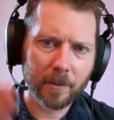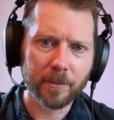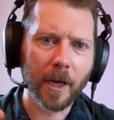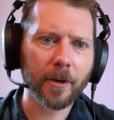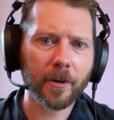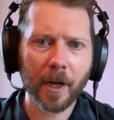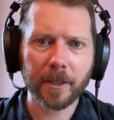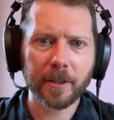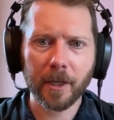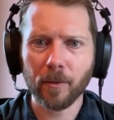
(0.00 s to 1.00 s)
now you're
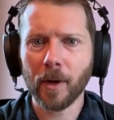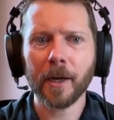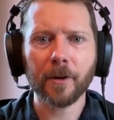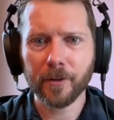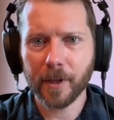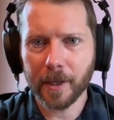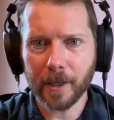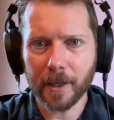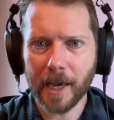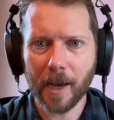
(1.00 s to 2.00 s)
19, why are you taking
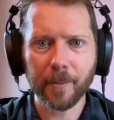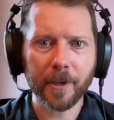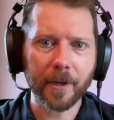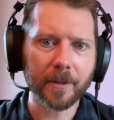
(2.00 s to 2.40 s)
a gap year?